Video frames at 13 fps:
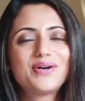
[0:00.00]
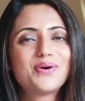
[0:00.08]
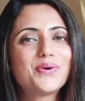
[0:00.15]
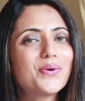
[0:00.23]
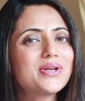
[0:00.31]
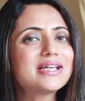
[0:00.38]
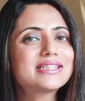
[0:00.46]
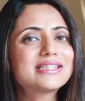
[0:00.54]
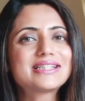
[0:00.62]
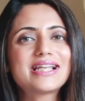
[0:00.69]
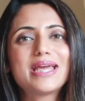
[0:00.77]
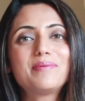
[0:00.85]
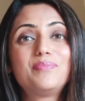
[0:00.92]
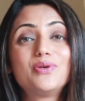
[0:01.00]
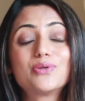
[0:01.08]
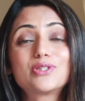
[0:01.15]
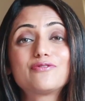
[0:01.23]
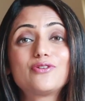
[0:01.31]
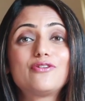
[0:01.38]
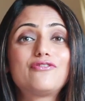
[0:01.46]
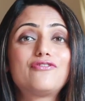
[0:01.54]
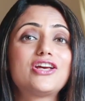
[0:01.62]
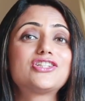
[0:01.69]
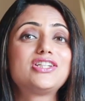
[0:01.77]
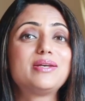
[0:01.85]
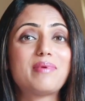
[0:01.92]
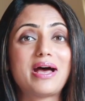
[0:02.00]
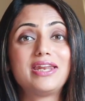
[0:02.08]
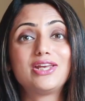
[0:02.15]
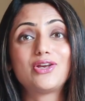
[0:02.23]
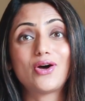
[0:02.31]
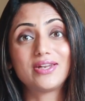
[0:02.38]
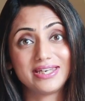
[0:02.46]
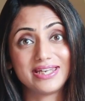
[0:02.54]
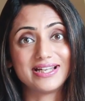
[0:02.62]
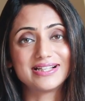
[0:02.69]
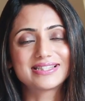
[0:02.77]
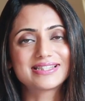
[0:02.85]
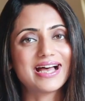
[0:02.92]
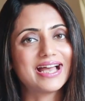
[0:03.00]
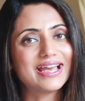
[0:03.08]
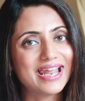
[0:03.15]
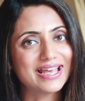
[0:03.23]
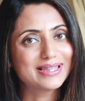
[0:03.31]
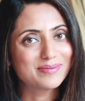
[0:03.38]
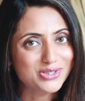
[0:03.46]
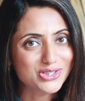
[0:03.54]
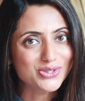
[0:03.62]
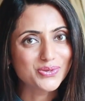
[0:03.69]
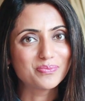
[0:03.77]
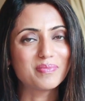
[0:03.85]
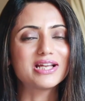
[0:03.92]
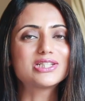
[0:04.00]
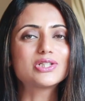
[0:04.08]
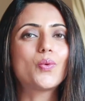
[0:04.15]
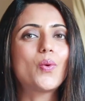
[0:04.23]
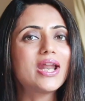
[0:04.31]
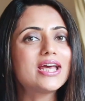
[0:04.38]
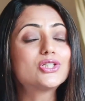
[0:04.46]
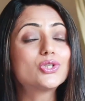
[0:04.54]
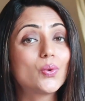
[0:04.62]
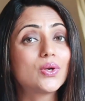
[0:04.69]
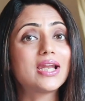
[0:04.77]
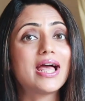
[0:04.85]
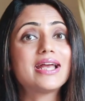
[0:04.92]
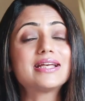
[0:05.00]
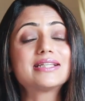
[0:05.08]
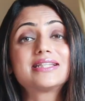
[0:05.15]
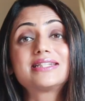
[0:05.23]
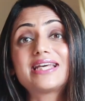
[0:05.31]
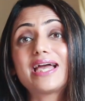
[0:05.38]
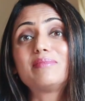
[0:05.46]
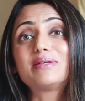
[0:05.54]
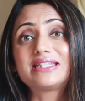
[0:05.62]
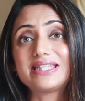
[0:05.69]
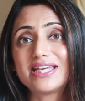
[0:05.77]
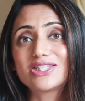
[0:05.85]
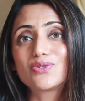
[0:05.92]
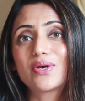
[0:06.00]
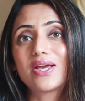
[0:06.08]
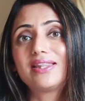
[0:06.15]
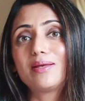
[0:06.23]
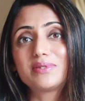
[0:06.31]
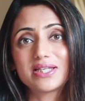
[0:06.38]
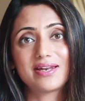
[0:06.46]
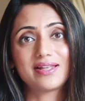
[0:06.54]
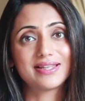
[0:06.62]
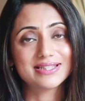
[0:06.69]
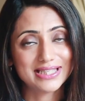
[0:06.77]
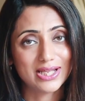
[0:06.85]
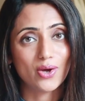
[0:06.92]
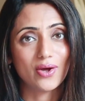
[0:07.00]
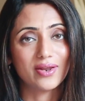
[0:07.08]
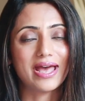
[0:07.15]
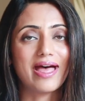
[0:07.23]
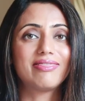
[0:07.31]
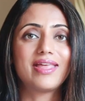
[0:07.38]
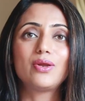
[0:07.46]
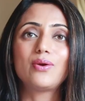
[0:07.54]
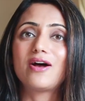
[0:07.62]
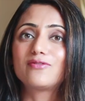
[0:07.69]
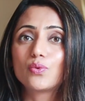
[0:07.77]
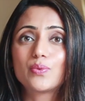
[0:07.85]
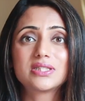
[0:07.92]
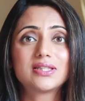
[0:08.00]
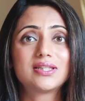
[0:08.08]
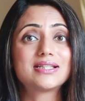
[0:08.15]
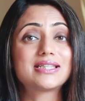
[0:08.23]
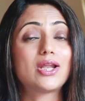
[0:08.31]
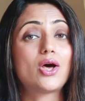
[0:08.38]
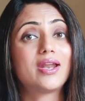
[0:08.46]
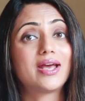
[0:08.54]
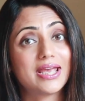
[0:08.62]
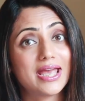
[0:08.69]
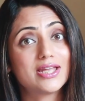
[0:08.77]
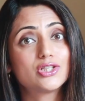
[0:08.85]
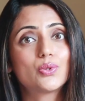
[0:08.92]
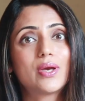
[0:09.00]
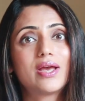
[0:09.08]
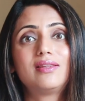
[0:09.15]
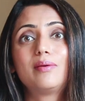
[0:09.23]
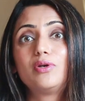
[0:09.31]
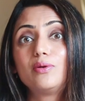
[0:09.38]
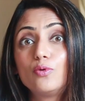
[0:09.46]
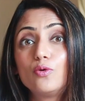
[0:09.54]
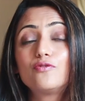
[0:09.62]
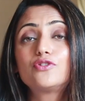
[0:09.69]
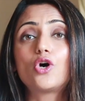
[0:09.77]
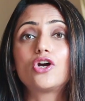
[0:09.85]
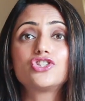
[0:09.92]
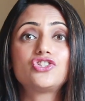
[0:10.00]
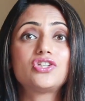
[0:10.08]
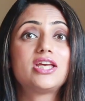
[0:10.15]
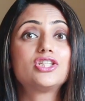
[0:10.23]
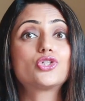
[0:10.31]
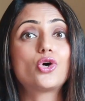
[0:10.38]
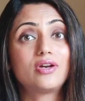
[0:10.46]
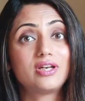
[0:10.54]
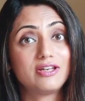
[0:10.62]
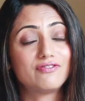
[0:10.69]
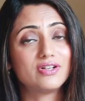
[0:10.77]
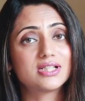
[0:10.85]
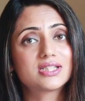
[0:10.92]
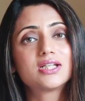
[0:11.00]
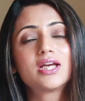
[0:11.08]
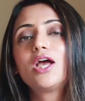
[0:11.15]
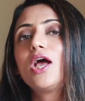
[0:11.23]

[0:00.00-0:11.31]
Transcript: Who doesn't like beautiful, freshly manicured nails? I like them too, but what I don't like is the time it takes to get them done at the salon, and then you have to visit the salon again to get them removed or changed or refilled.